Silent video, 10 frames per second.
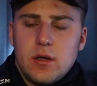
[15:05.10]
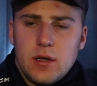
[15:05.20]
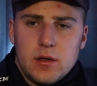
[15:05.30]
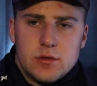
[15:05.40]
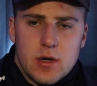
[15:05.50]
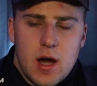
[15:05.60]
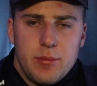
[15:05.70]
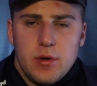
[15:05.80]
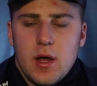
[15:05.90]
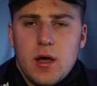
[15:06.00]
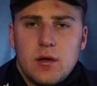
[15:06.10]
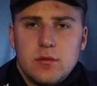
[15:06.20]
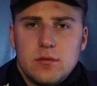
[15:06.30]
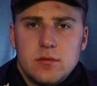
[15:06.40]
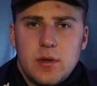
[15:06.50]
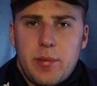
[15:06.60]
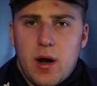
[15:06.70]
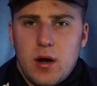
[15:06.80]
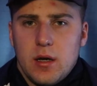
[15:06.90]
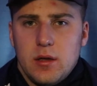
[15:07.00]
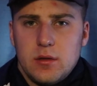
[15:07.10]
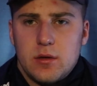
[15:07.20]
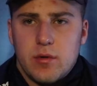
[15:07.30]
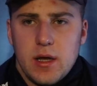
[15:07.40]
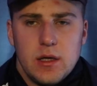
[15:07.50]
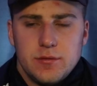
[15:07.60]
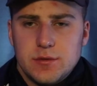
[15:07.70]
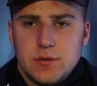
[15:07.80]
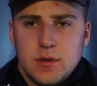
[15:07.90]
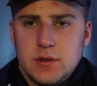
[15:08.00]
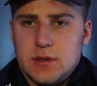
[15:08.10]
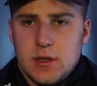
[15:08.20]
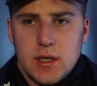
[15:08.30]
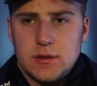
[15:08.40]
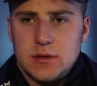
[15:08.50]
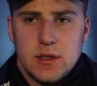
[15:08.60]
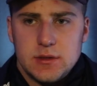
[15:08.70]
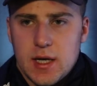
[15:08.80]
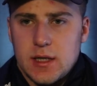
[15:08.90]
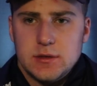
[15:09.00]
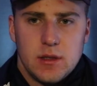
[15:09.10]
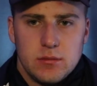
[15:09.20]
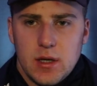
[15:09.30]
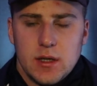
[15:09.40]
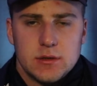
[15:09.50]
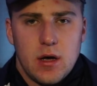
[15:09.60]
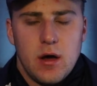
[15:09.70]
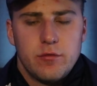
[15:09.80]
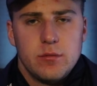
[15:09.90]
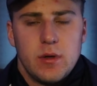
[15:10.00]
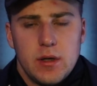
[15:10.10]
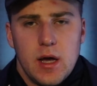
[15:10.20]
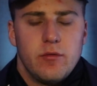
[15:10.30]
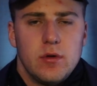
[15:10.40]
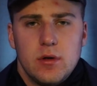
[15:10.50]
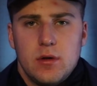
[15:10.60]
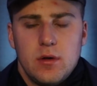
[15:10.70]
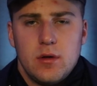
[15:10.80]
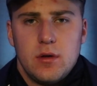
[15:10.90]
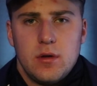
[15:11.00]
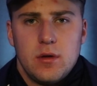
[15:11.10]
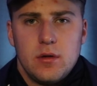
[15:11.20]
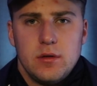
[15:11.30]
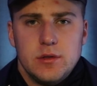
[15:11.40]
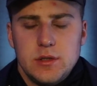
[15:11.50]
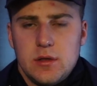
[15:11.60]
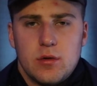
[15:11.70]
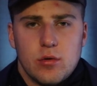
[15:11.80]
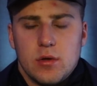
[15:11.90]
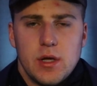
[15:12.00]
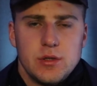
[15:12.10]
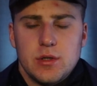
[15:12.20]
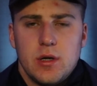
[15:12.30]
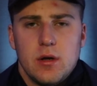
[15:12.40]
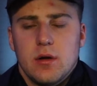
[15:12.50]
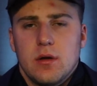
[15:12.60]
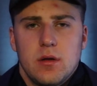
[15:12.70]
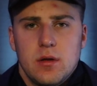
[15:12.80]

and then drop you down. the party, the raves. It's the exact same thing. It's all from the devil. Do you see the correlation here?